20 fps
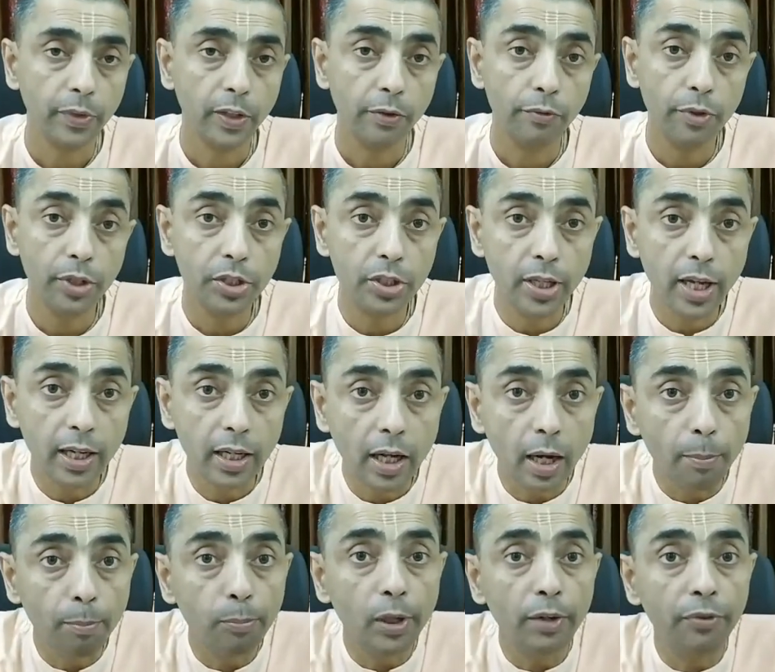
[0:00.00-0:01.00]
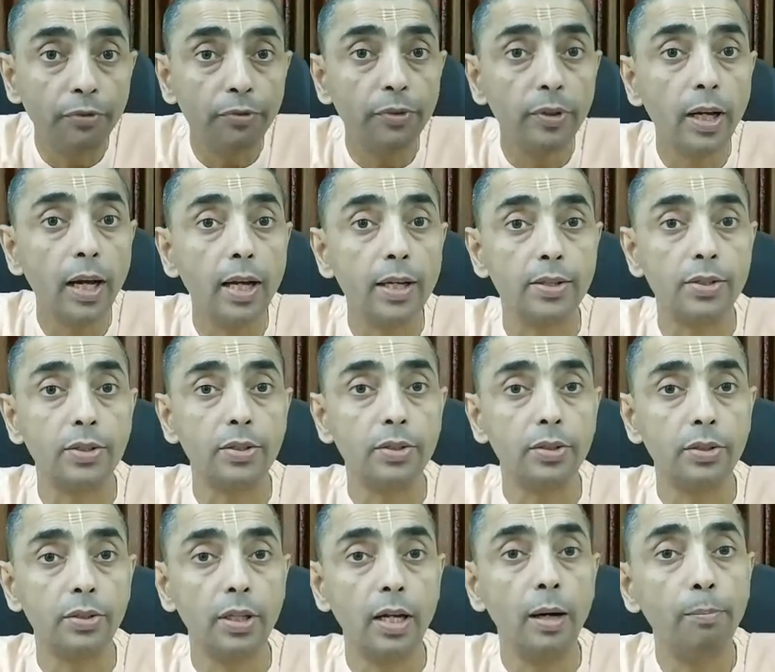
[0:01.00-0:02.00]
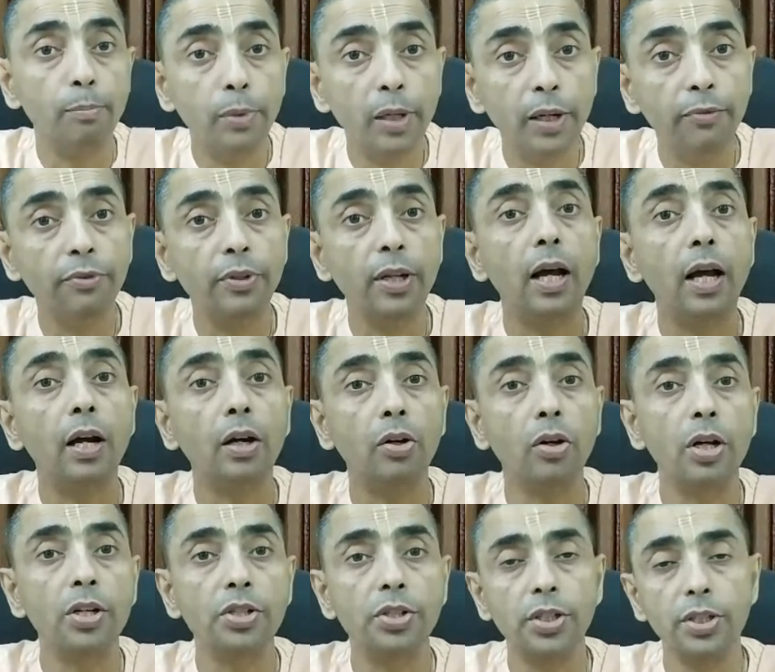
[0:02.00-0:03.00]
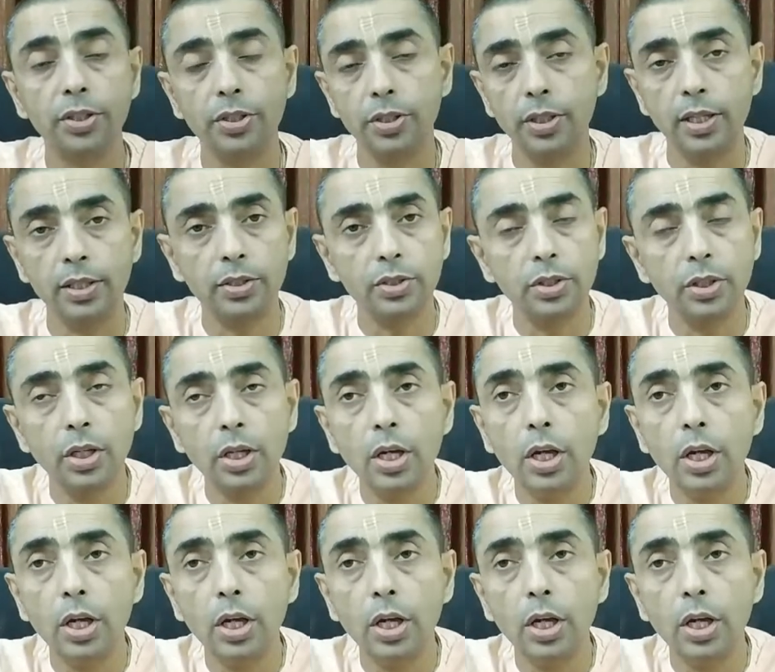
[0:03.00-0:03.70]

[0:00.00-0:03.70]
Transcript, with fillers: which can uplift us, uplift our consciousness.